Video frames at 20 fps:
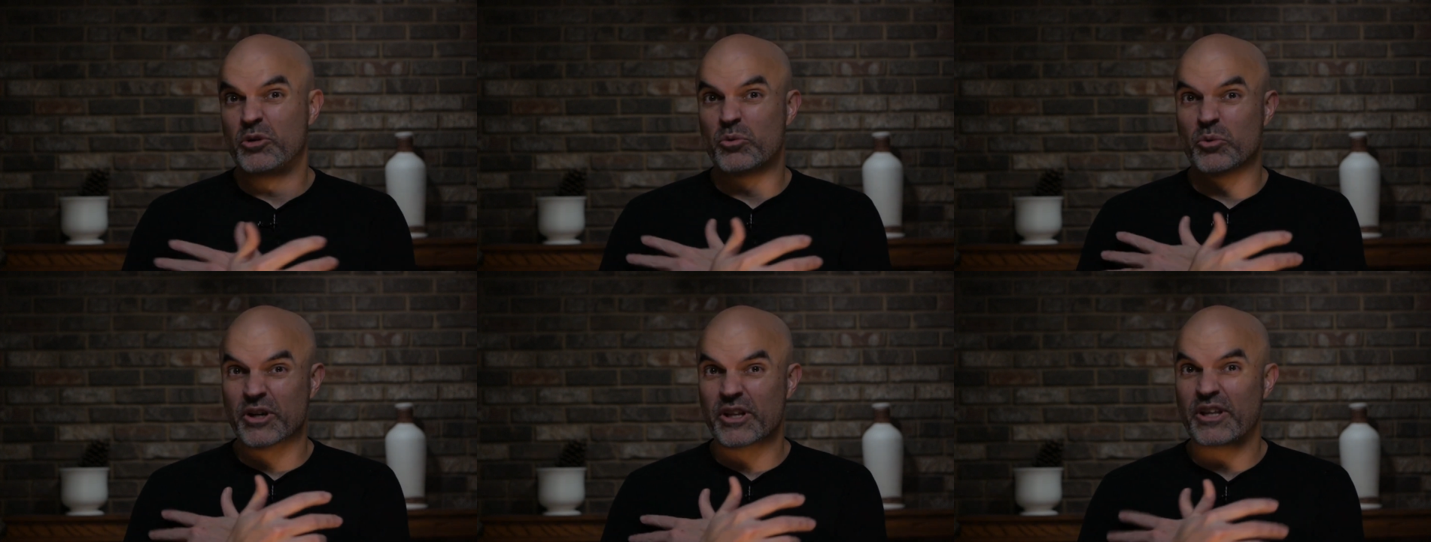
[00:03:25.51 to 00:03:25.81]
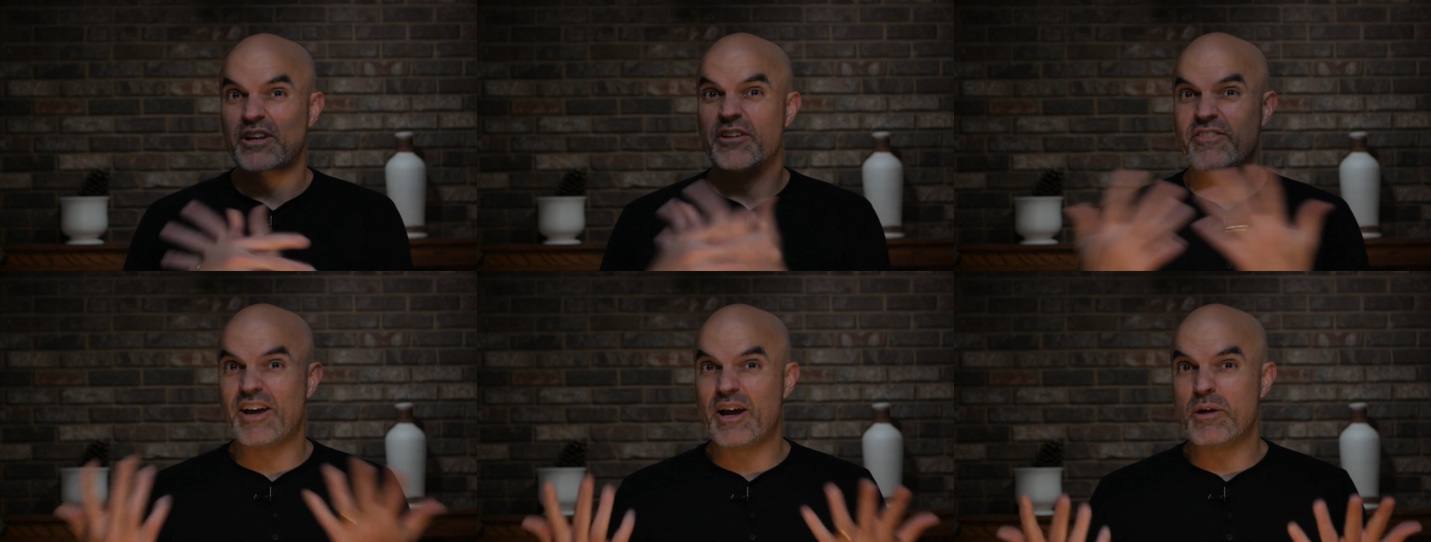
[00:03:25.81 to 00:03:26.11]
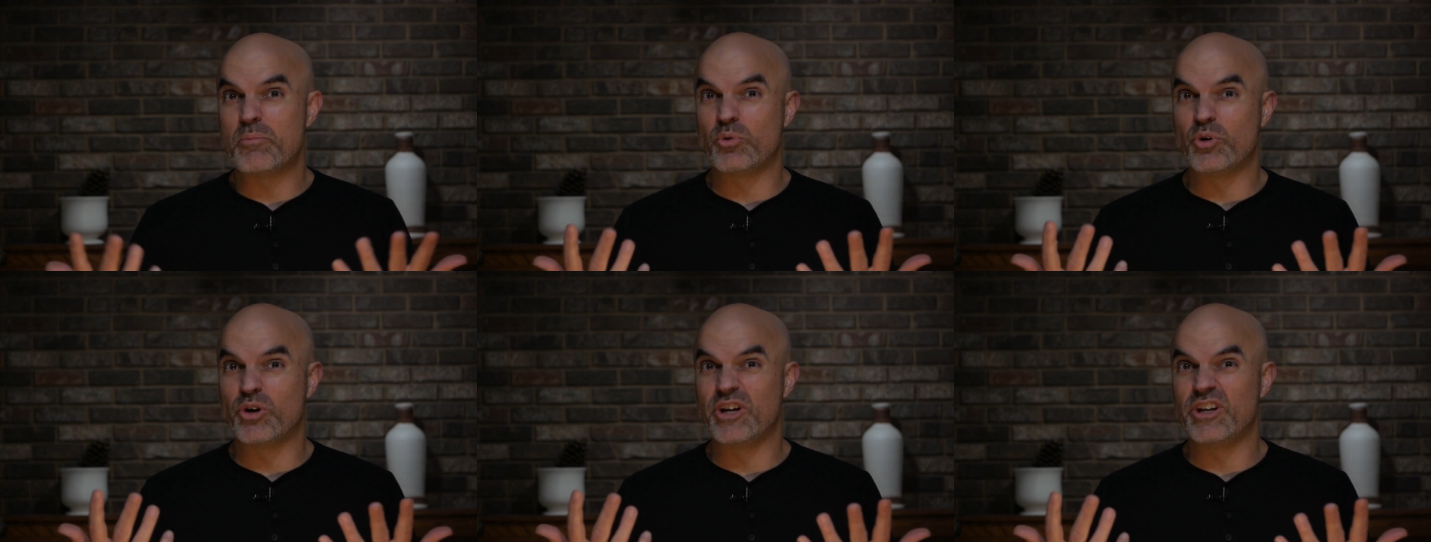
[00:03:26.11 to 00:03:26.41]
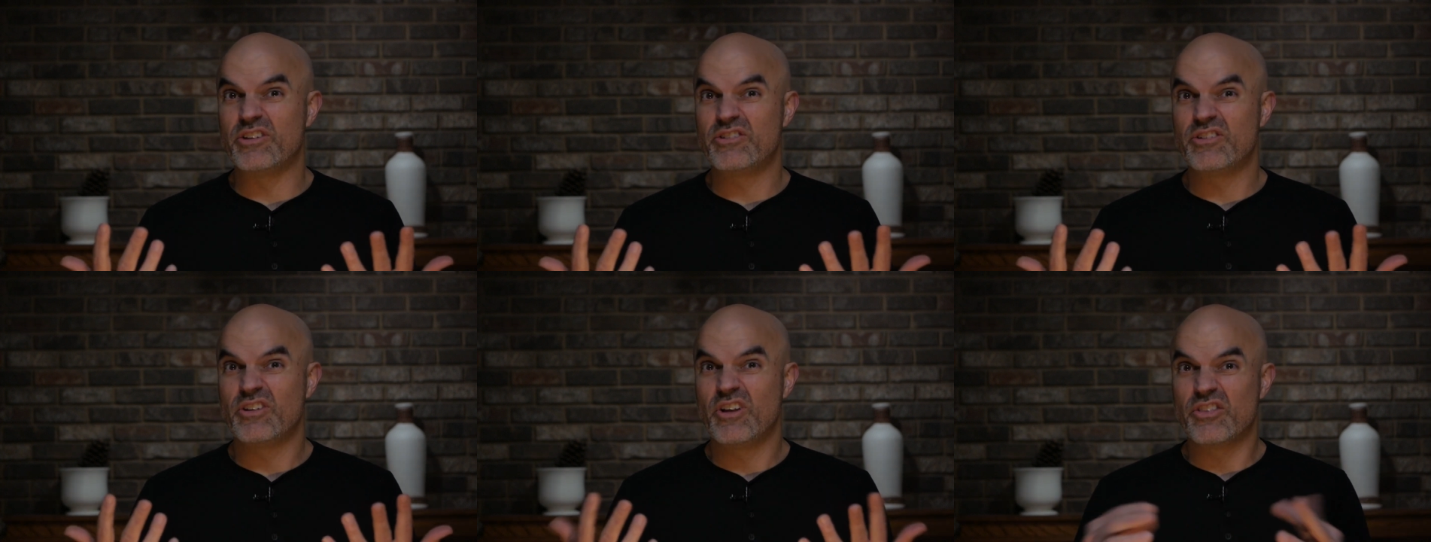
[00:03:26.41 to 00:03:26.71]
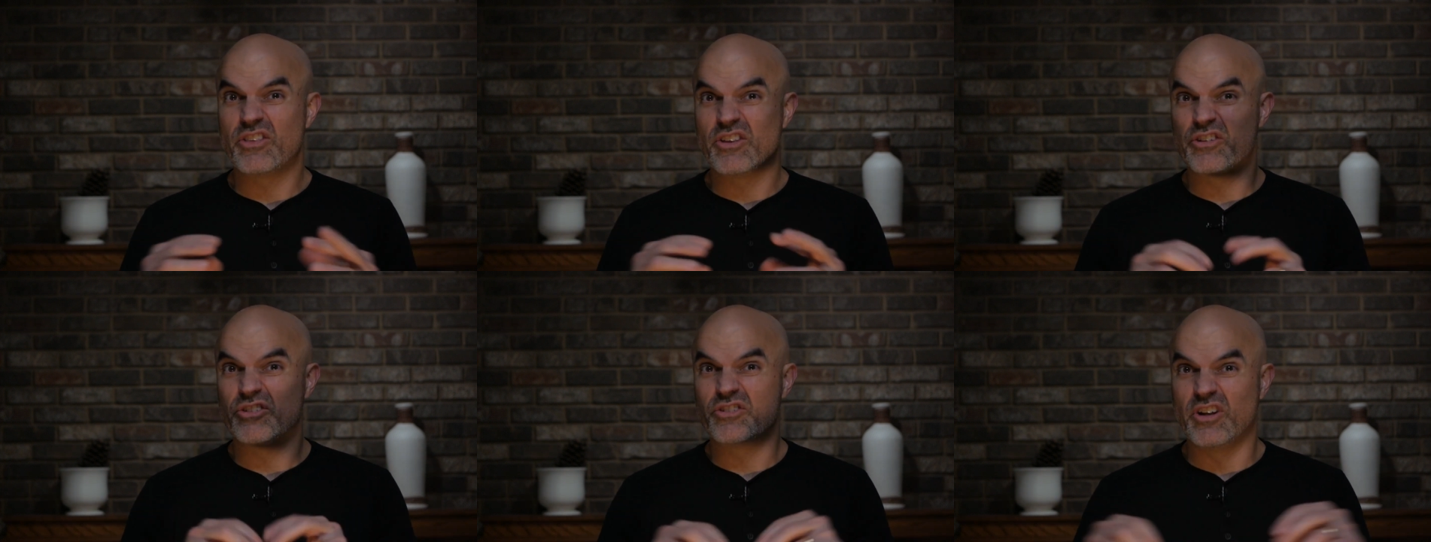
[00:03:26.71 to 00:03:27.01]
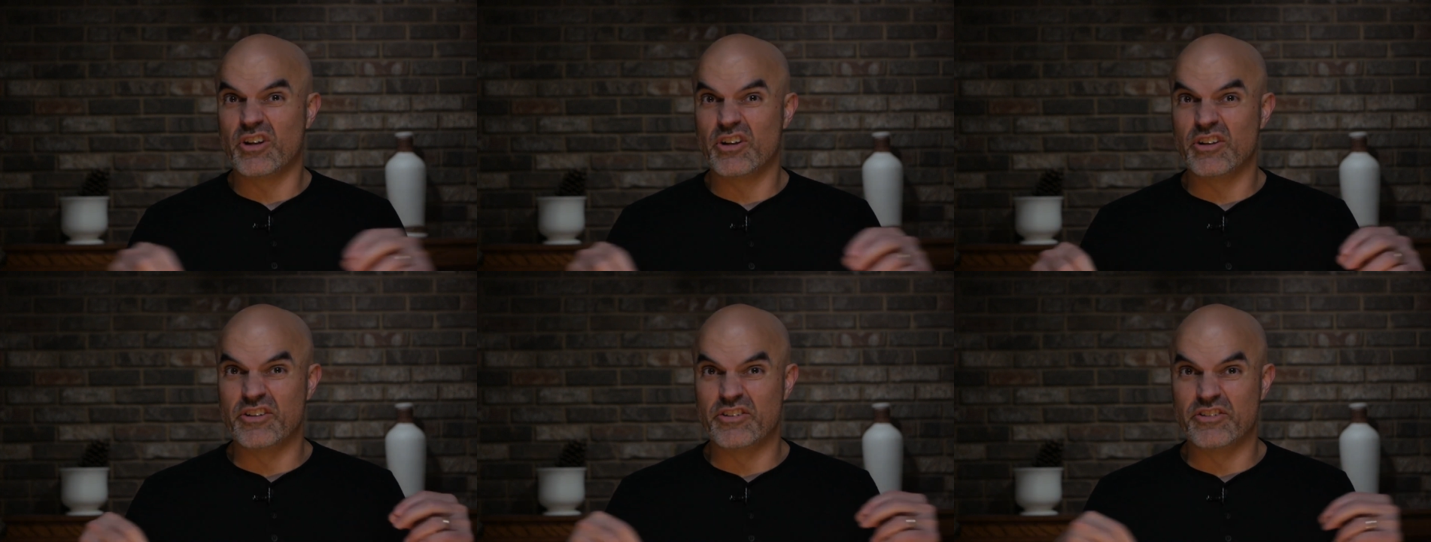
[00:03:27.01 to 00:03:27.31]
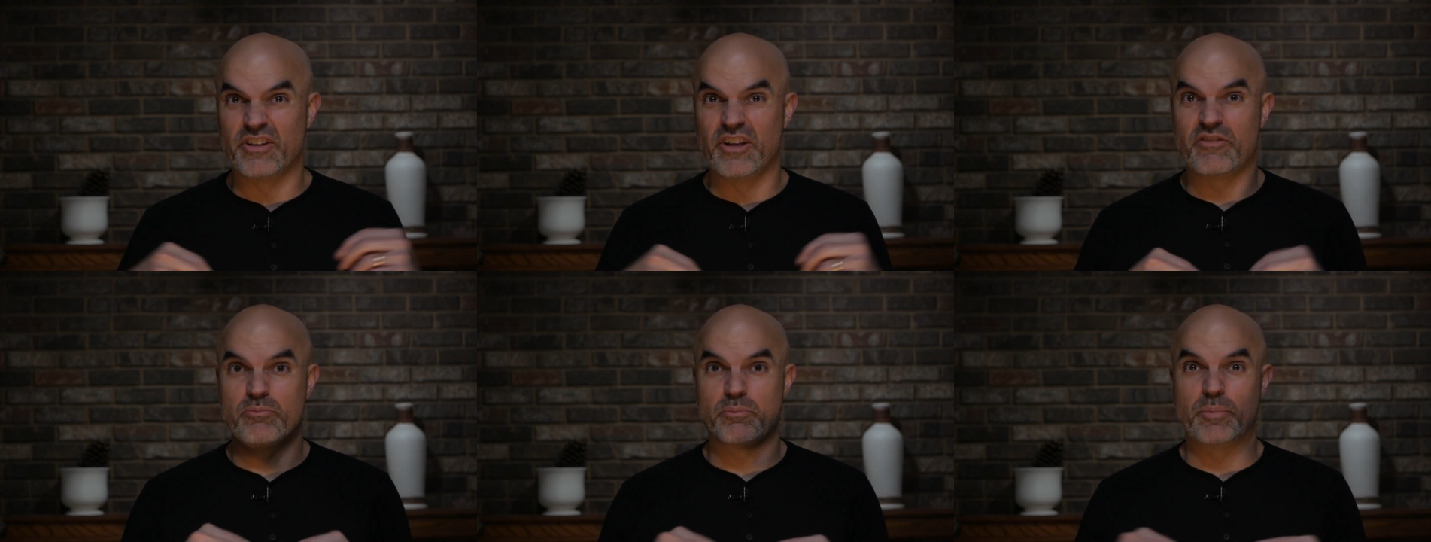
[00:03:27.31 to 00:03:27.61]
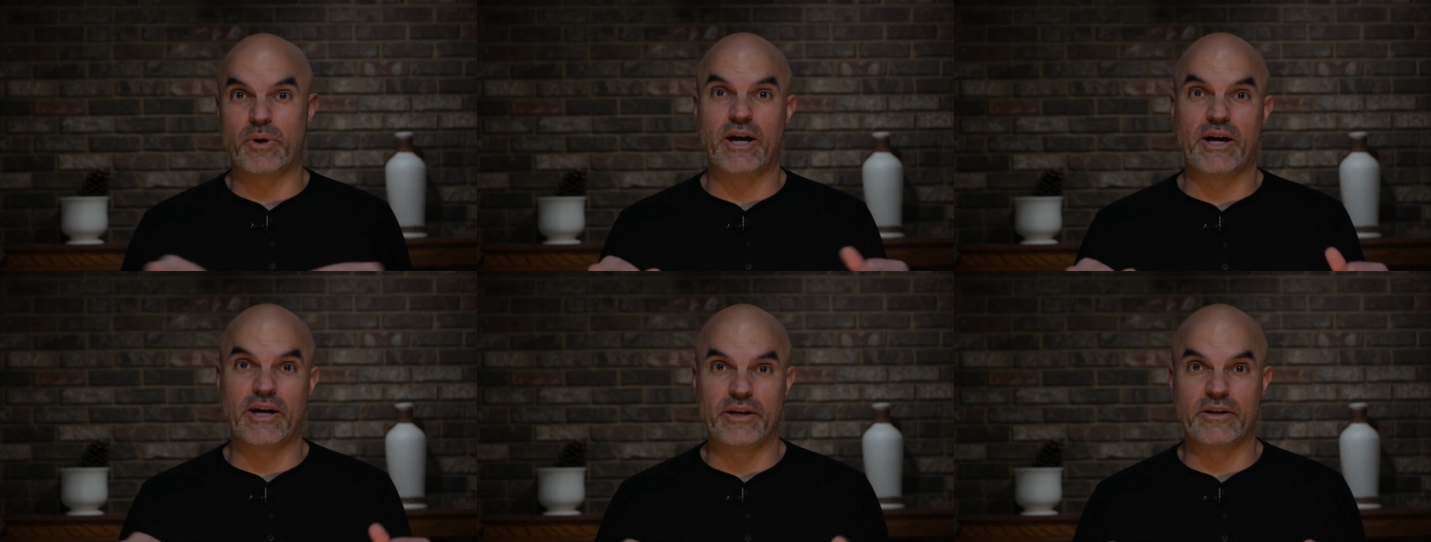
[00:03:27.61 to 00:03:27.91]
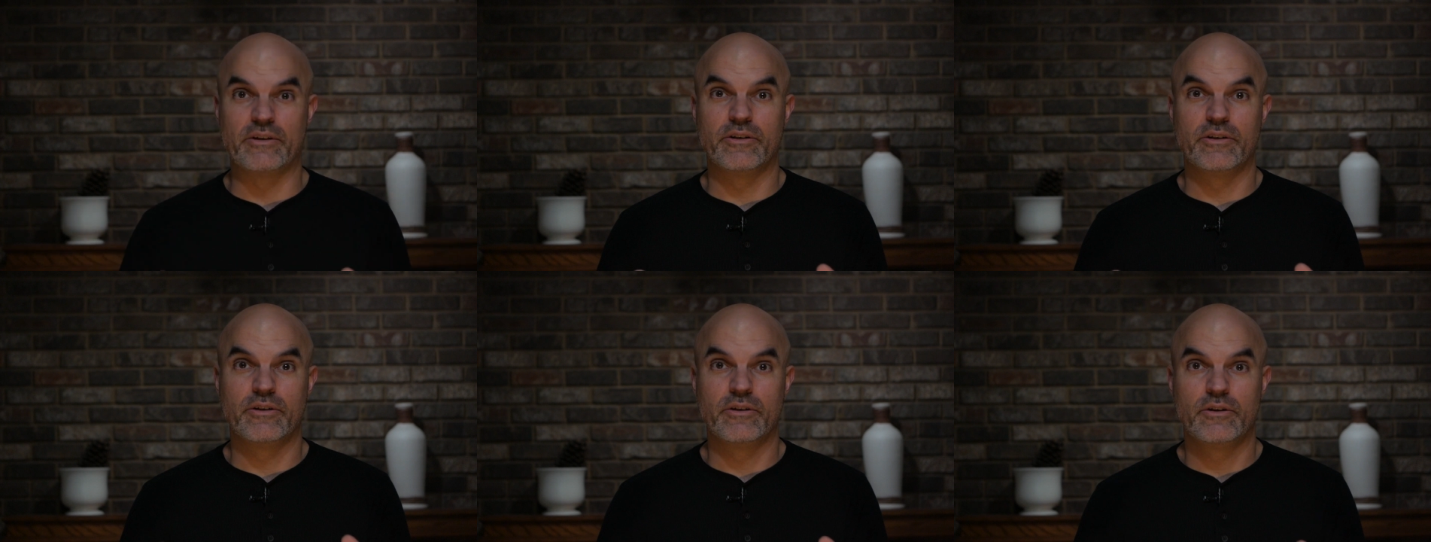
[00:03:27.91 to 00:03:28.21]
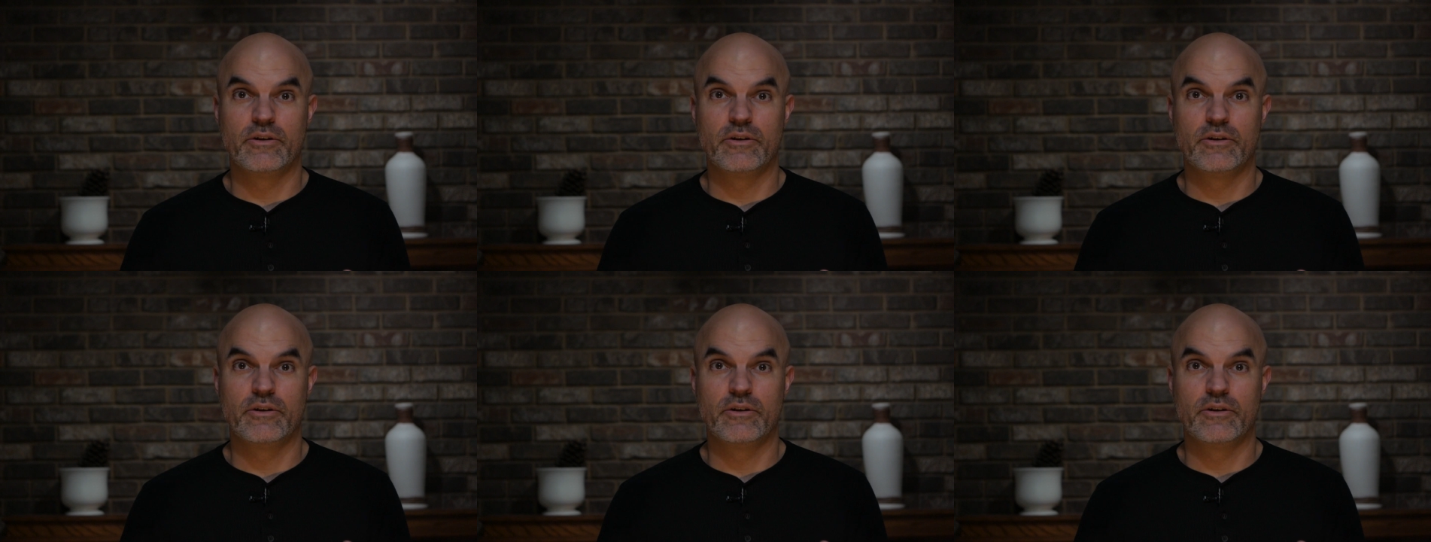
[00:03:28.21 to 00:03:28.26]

when it evaporates, the salt is left behind.